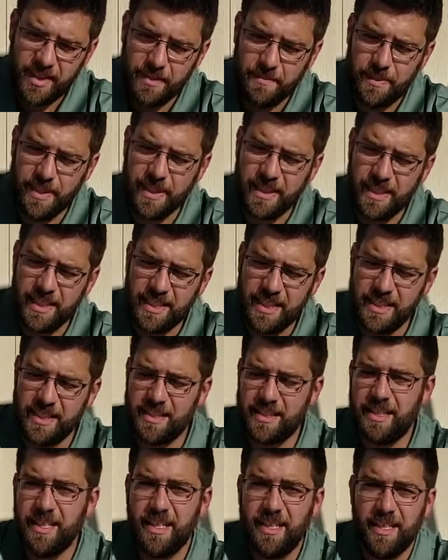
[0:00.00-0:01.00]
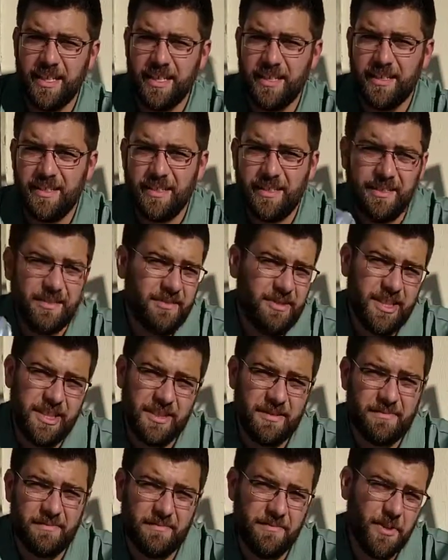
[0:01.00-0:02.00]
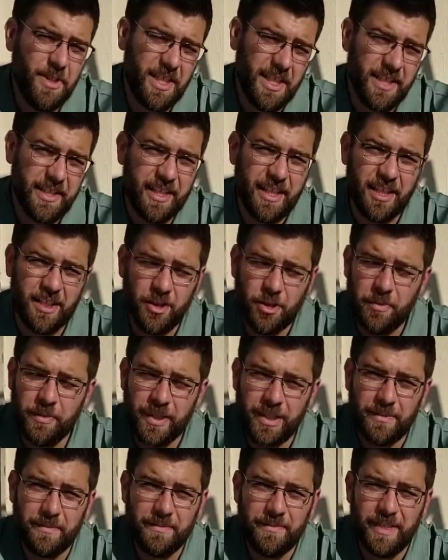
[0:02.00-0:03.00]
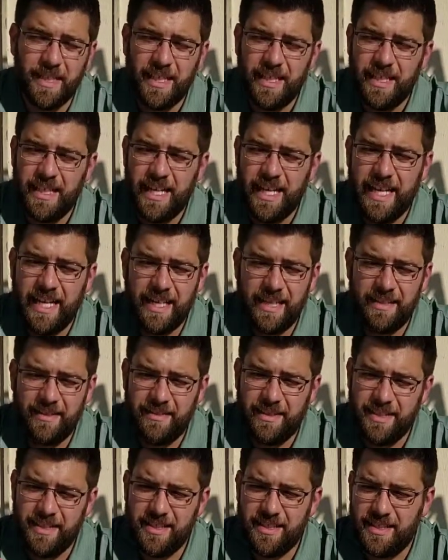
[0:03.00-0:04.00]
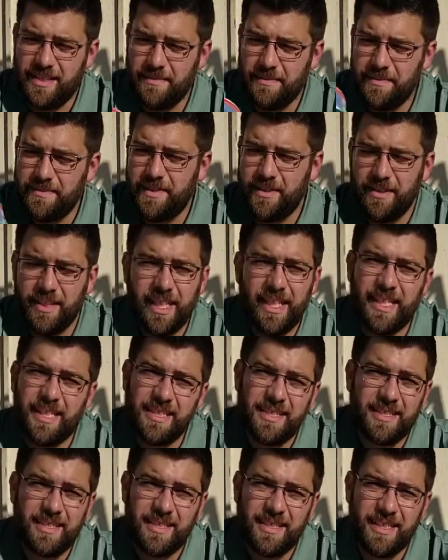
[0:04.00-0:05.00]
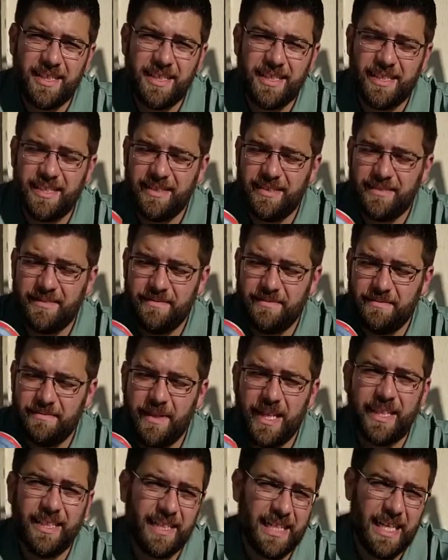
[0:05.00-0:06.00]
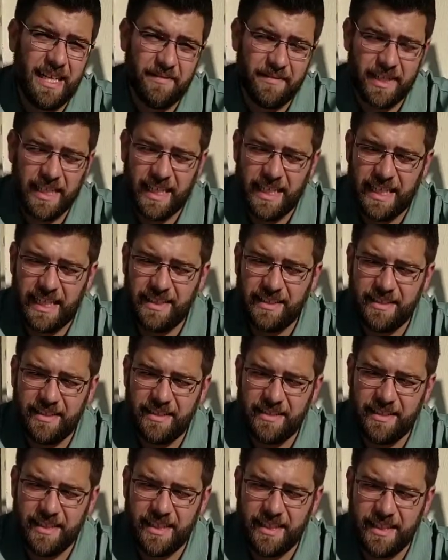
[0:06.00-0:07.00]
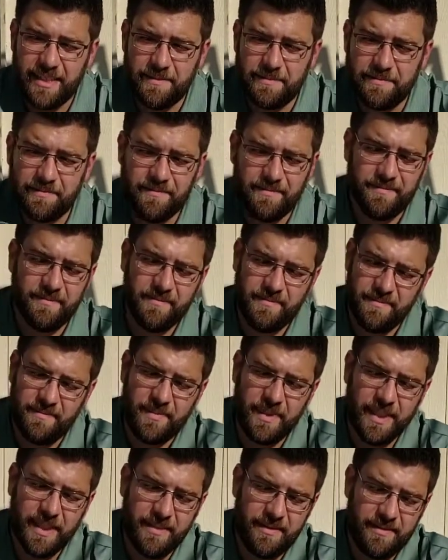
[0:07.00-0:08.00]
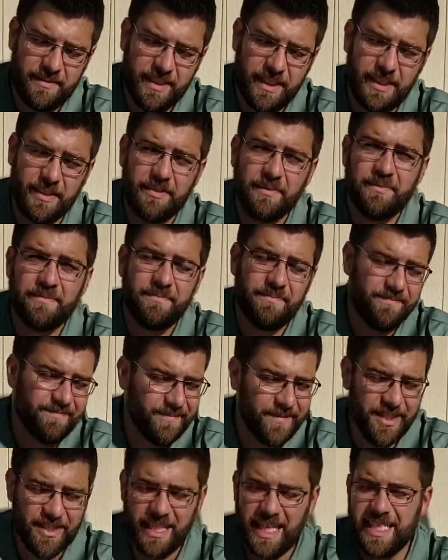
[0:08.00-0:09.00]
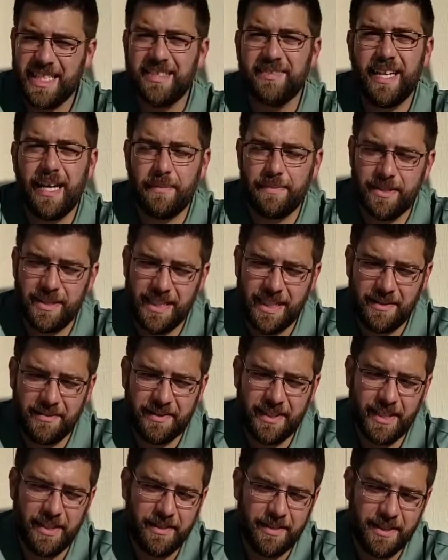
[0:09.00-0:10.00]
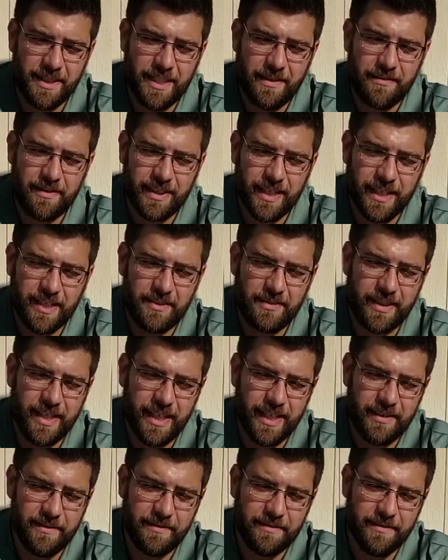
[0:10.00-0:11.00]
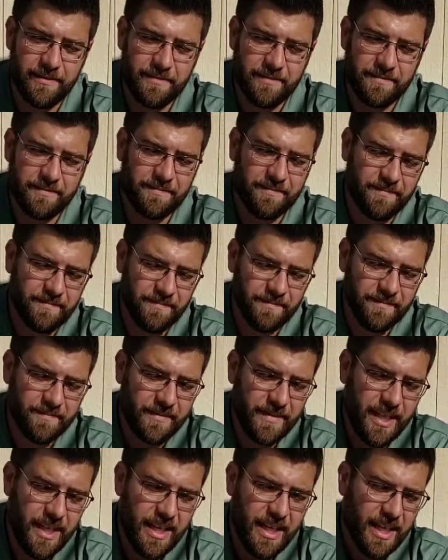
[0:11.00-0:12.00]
But this is just really thin aluminum, and this is the lightest pot that I've got. But you know, there's lots of options out there. You can definitely get creative.